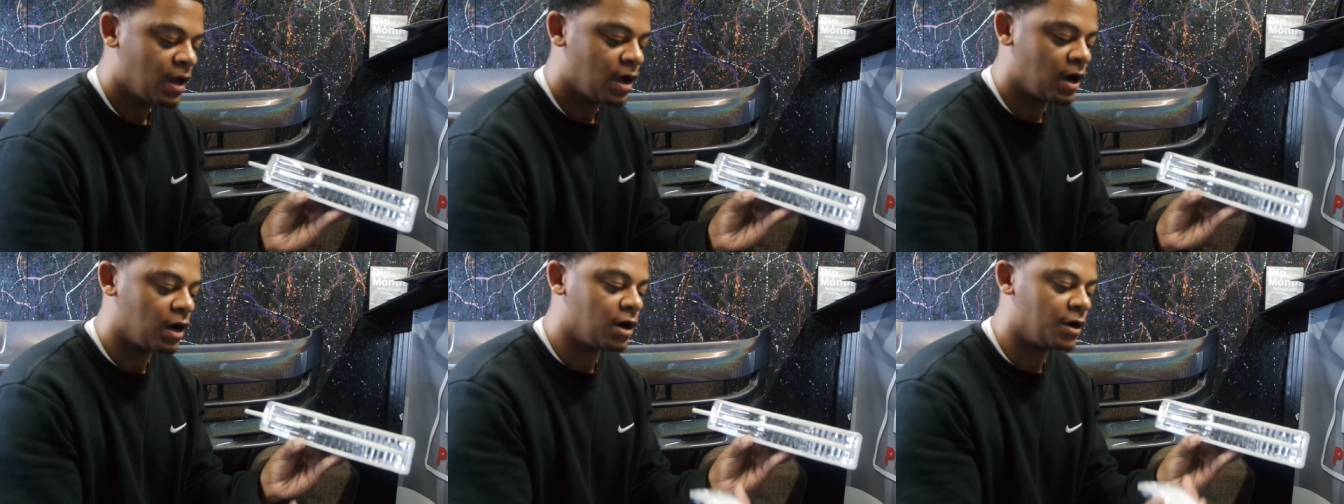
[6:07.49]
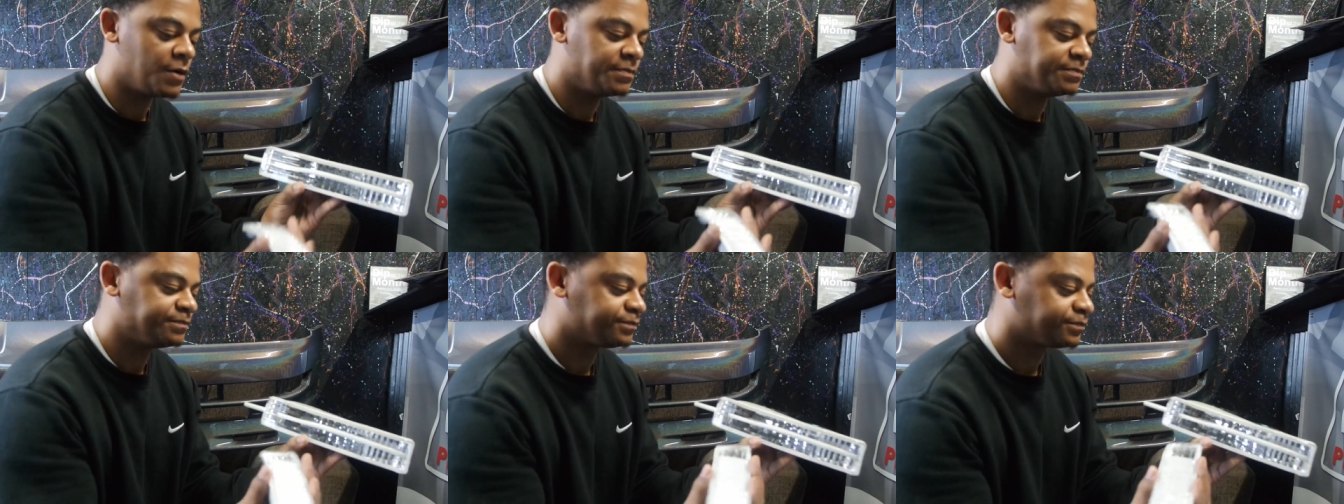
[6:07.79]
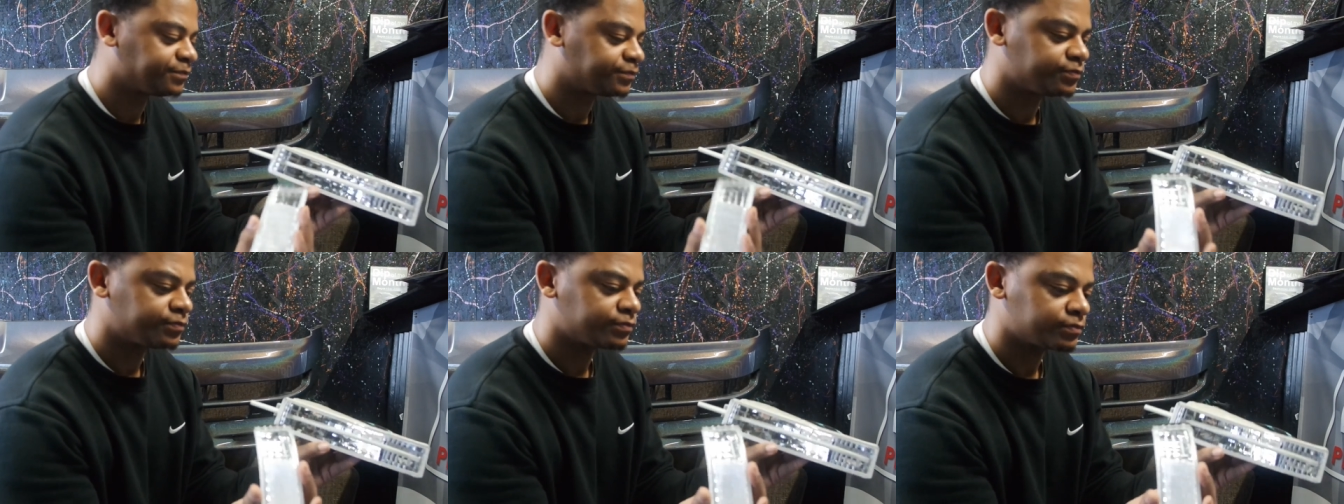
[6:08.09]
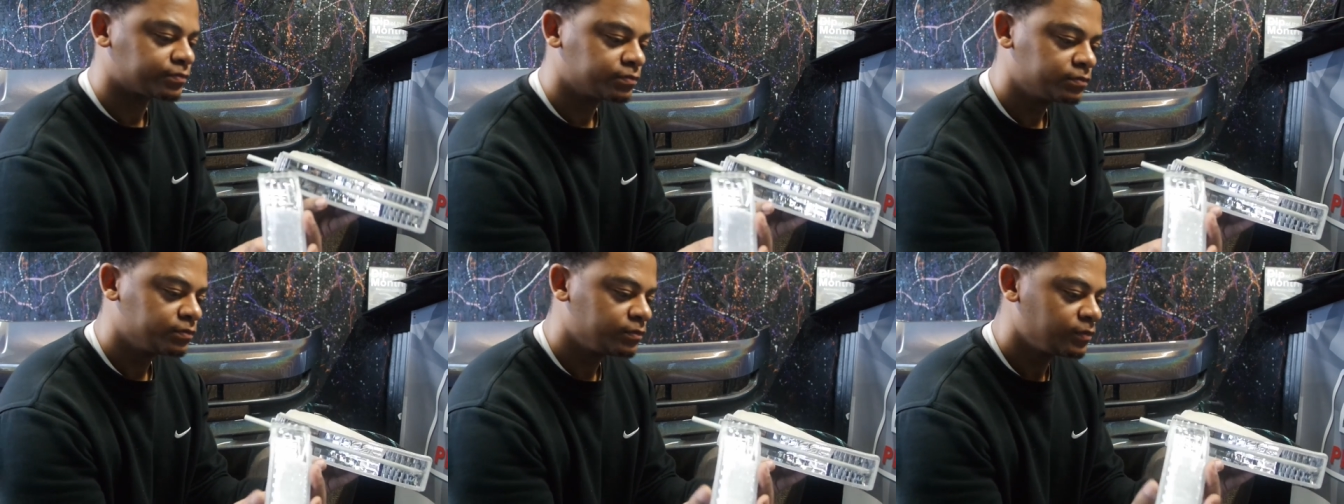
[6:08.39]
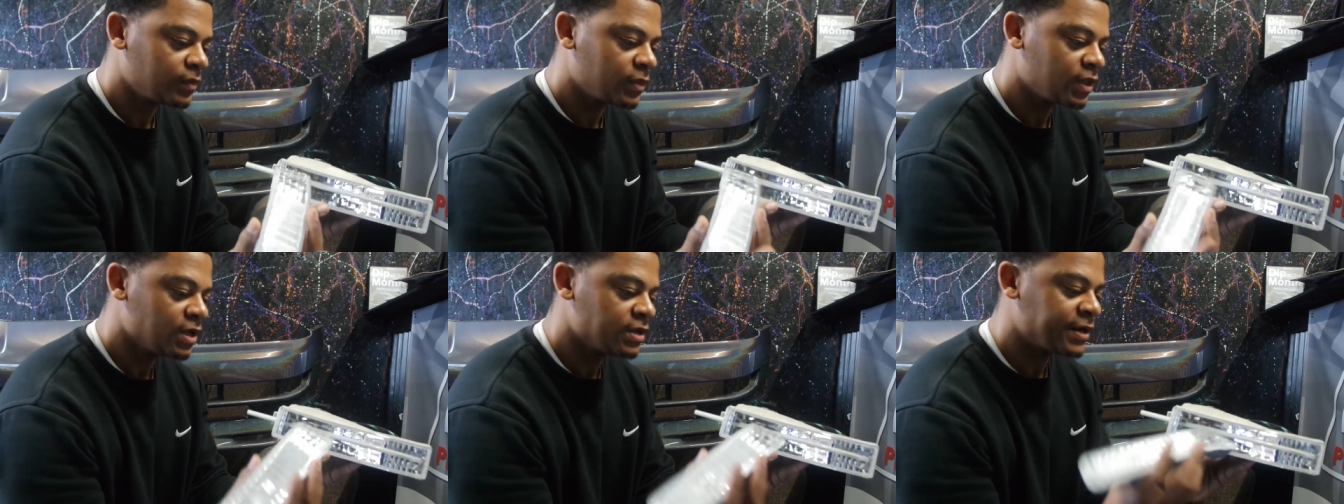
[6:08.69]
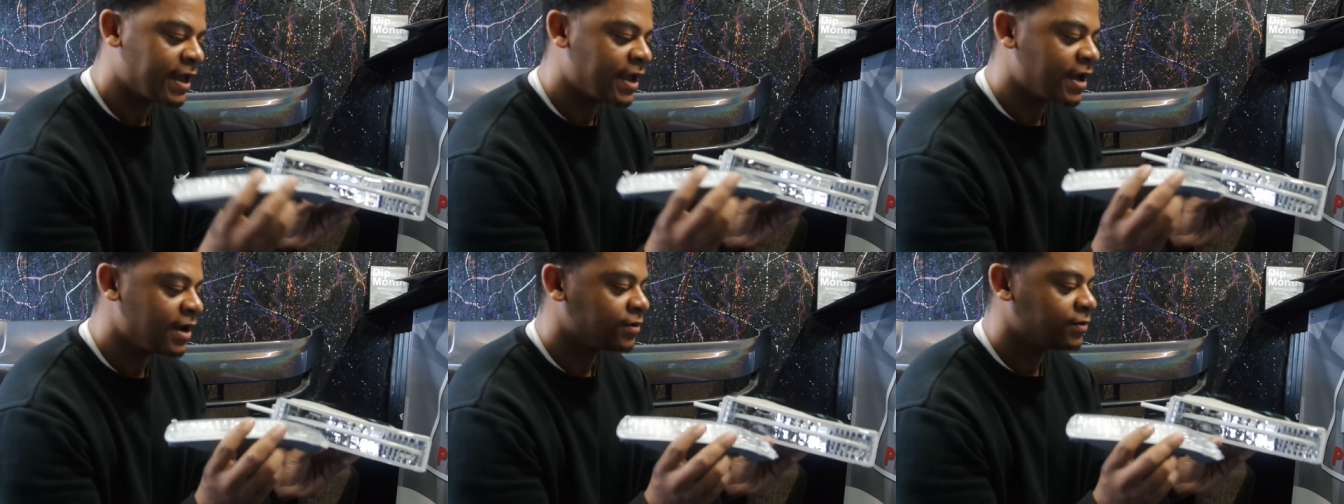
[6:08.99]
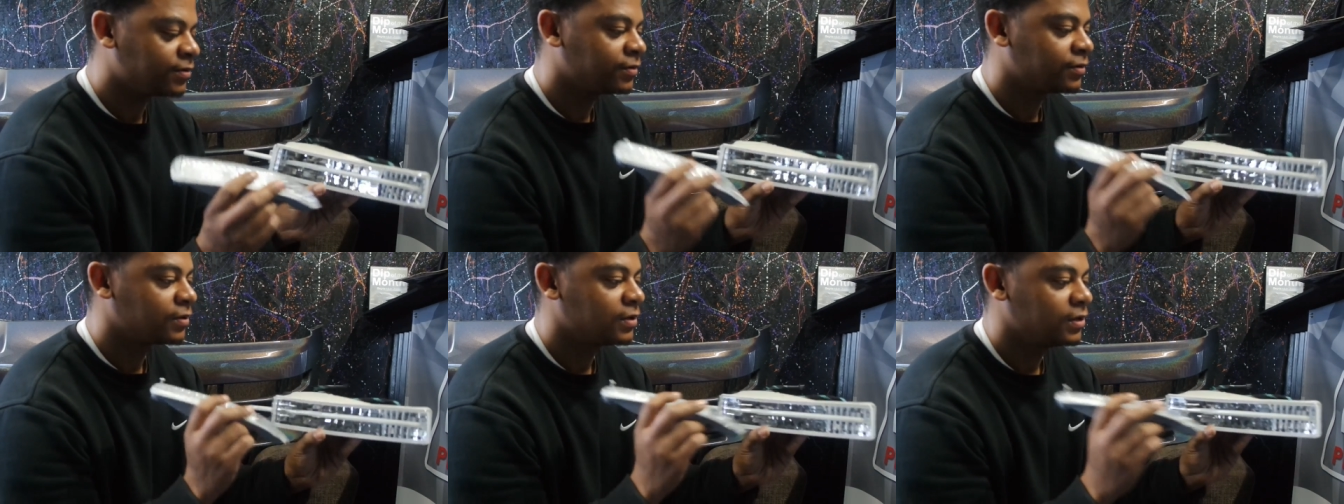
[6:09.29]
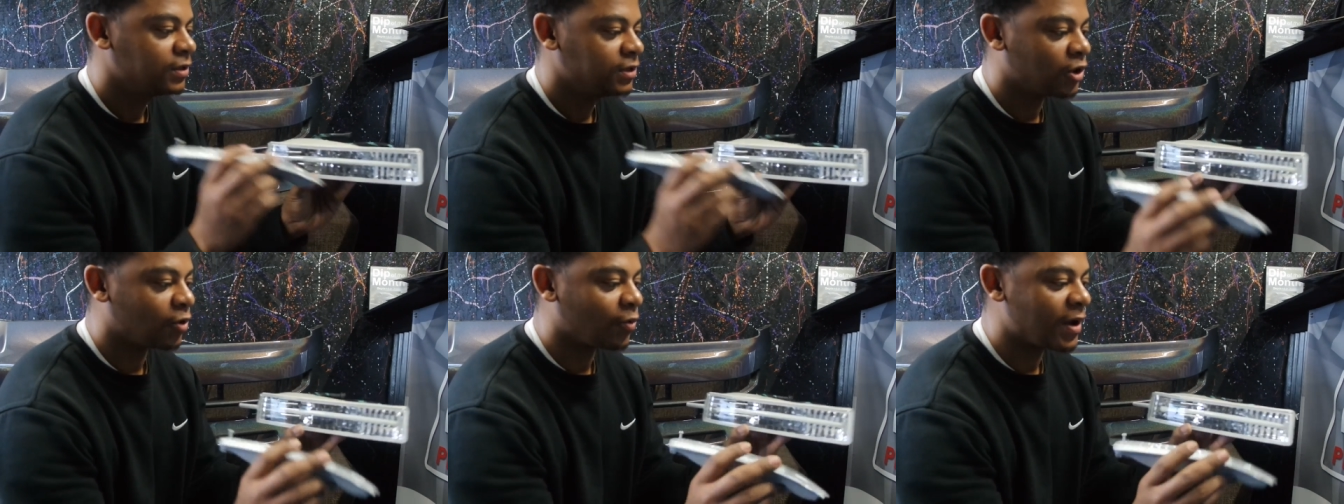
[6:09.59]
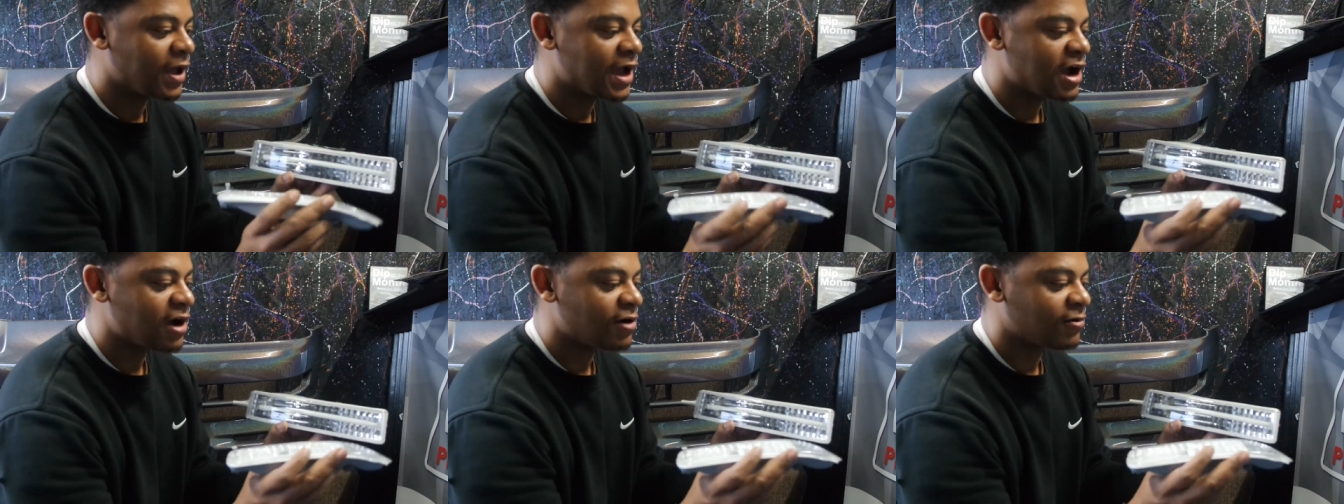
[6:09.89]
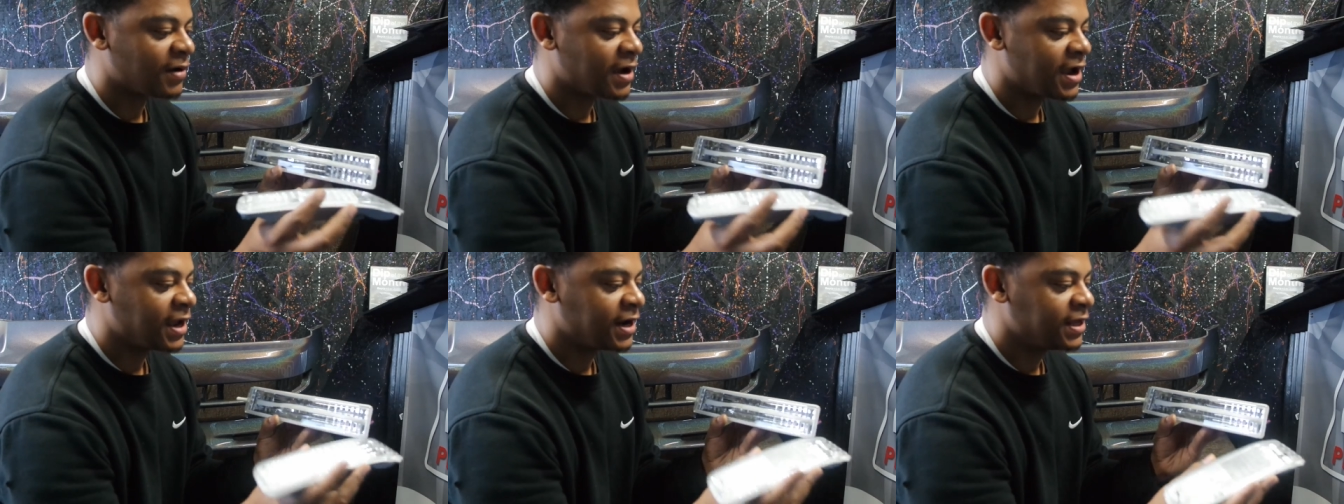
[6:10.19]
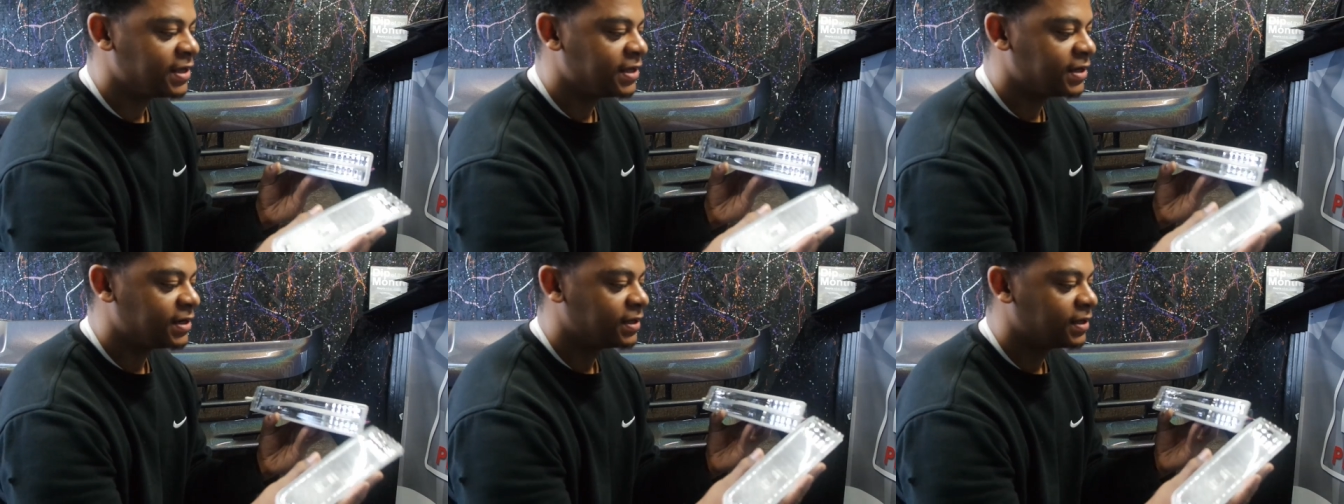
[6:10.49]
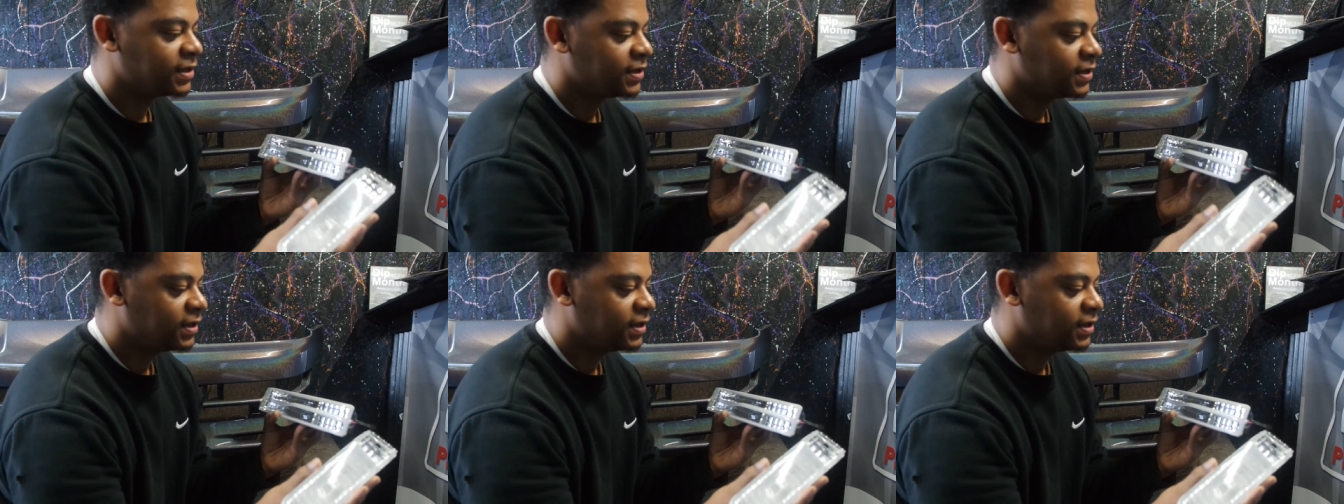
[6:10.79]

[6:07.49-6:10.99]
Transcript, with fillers: Um, now, the way I ran it,